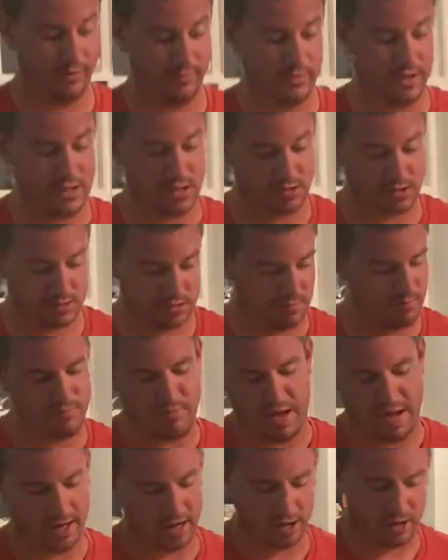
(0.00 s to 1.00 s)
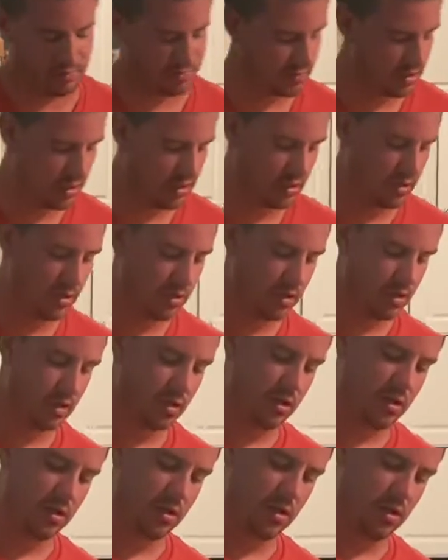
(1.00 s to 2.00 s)
this back up.
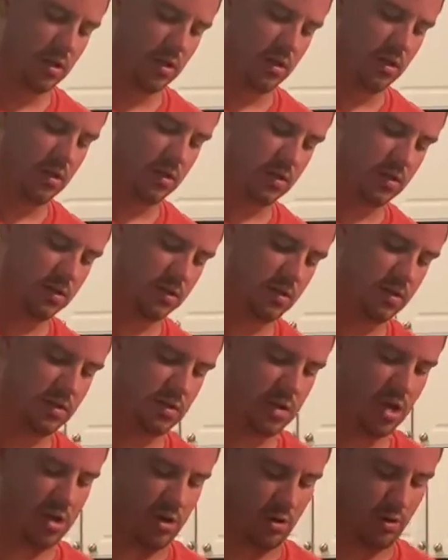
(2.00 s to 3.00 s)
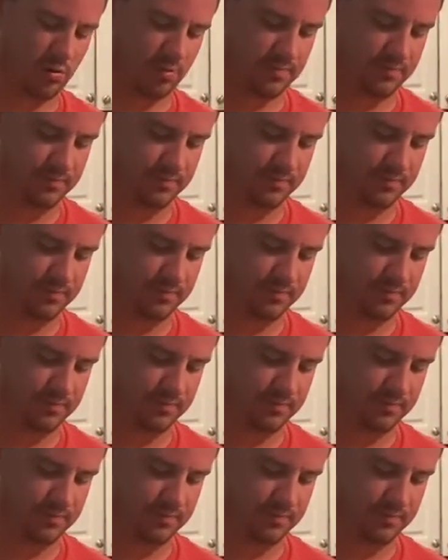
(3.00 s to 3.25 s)
So,